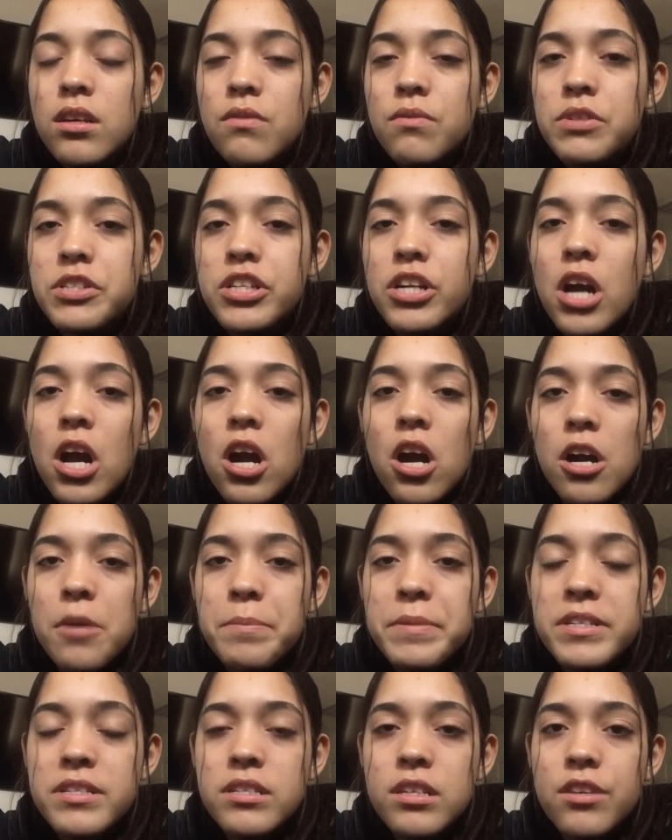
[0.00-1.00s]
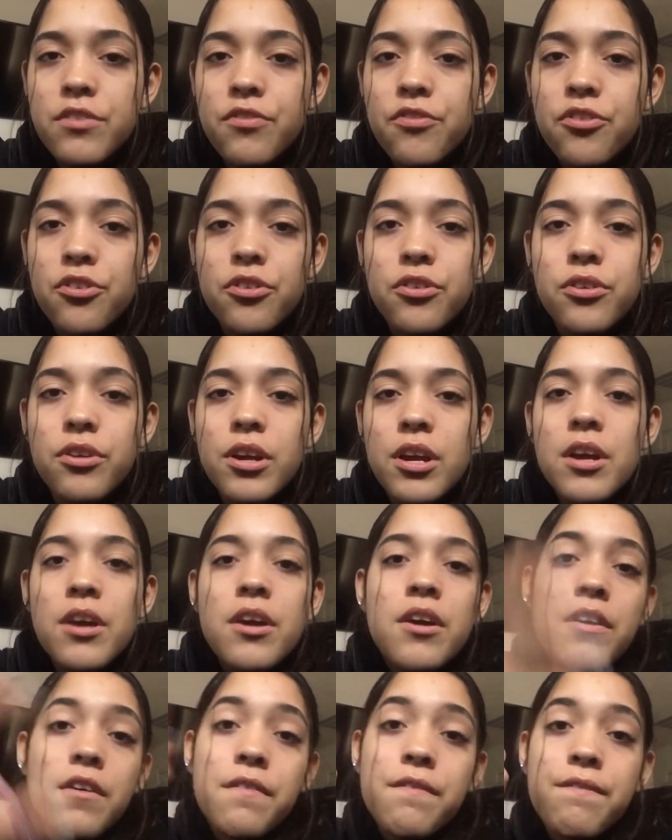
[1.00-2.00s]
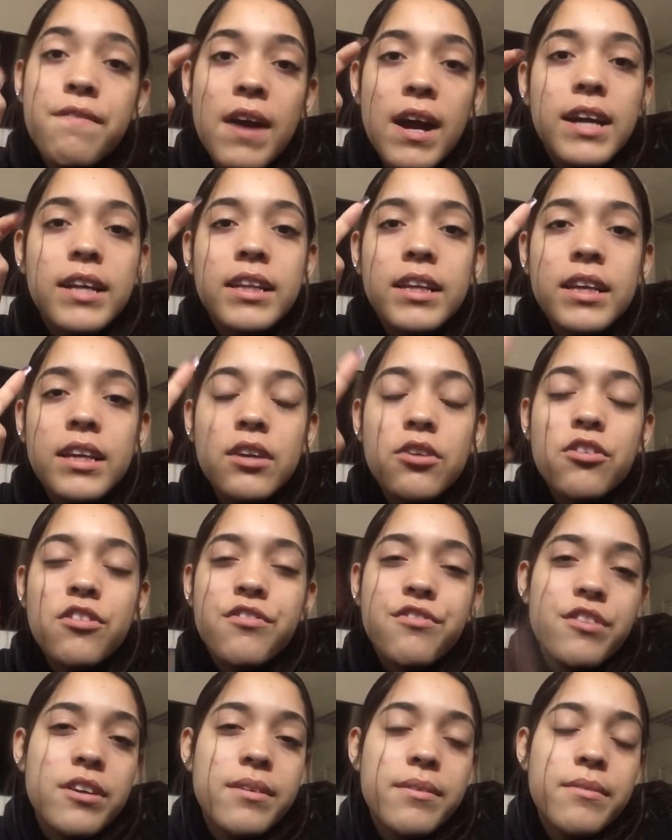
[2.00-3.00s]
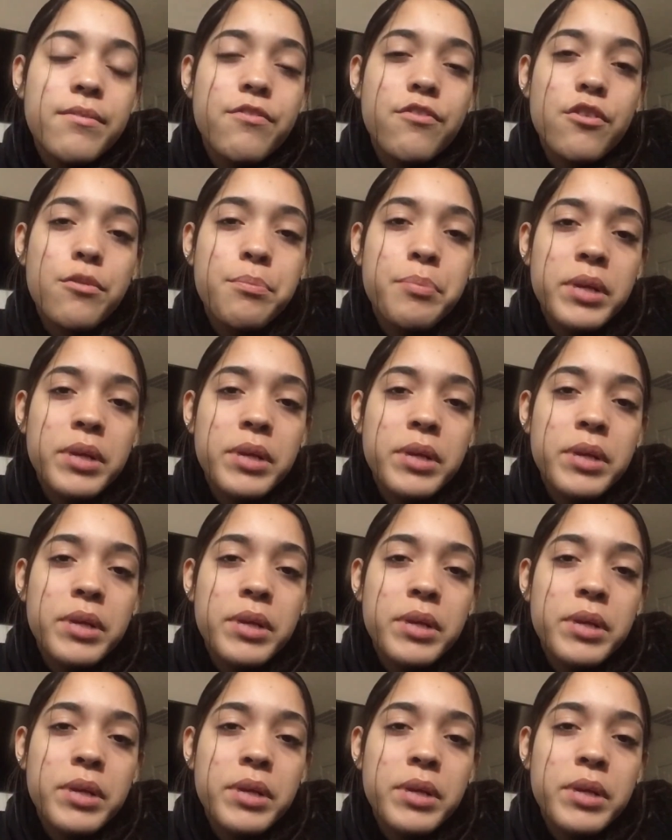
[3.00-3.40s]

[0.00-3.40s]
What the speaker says: when she got RPC for fighting or for